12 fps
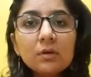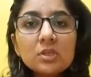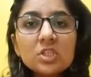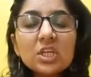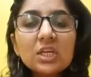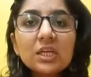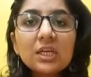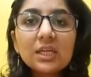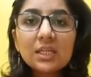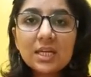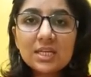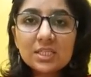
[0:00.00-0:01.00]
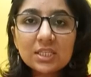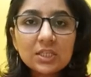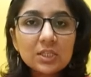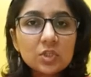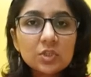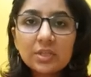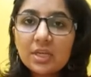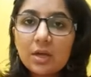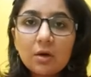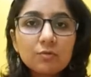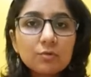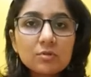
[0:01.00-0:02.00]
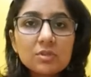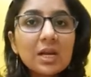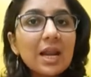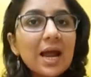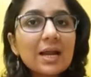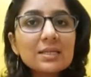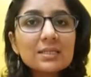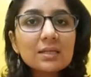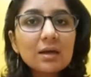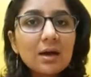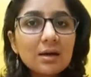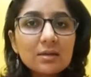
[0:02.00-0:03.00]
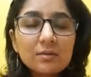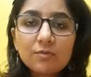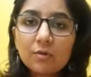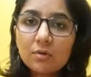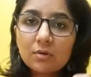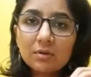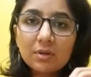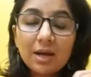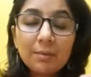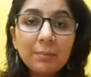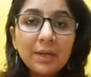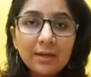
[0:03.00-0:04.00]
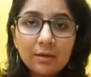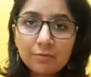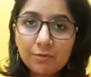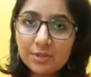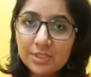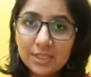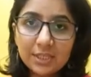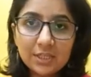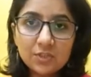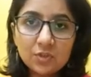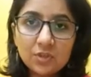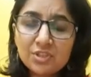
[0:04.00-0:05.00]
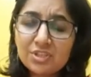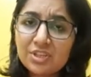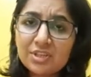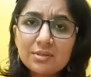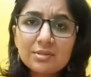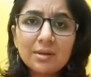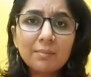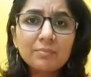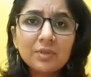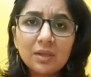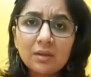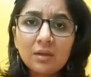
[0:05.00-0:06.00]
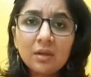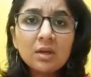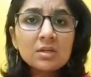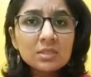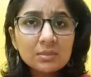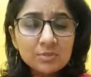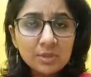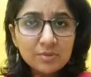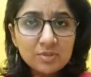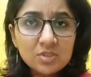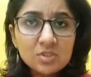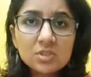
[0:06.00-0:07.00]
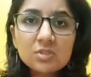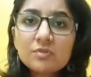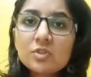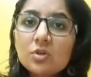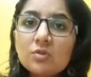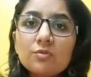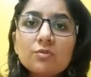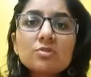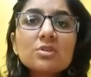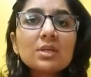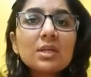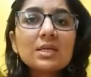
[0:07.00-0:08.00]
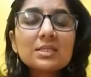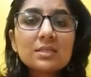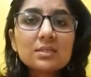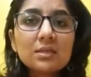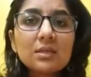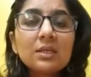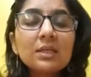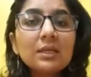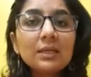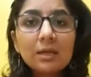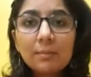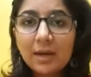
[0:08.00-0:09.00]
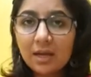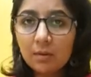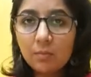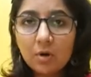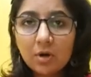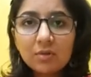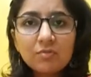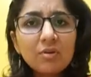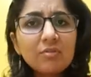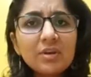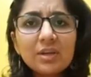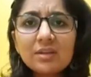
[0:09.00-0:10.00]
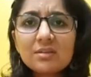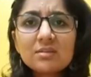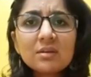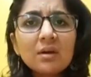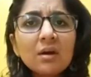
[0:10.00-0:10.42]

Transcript: secrete their secretion. They, of course, glands are meant for secretion. They secrete something, some substances which are of course necessary, needed by our body for various